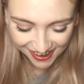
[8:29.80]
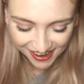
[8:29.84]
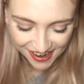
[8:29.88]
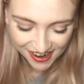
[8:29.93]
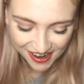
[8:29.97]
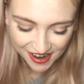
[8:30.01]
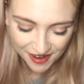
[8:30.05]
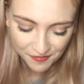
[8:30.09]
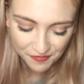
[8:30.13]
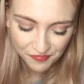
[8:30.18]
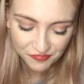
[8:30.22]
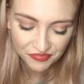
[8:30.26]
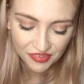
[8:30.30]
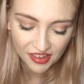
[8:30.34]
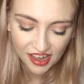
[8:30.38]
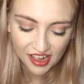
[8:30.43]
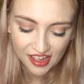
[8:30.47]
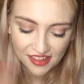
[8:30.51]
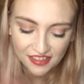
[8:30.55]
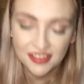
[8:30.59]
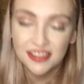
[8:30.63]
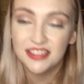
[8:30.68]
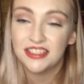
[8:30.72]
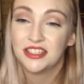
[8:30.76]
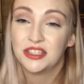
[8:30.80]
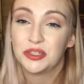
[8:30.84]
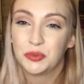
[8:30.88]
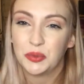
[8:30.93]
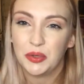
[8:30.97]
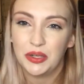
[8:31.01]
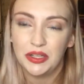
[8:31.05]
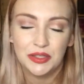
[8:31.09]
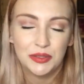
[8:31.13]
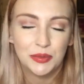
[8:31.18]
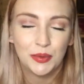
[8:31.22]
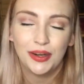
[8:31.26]
And this is
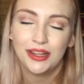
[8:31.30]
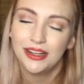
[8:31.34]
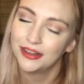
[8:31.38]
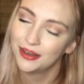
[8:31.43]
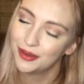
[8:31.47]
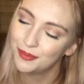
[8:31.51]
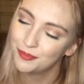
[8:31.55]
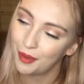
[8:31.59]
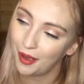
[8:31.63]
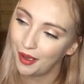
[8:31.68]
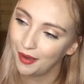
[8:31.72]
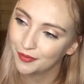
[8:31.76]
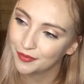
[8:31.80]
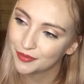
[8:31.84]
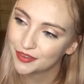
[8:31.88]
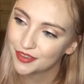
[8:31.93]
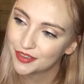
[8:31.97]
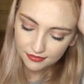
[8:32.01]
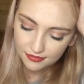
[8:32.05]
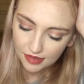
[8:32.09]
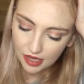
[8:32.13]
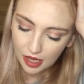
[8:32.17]
£29.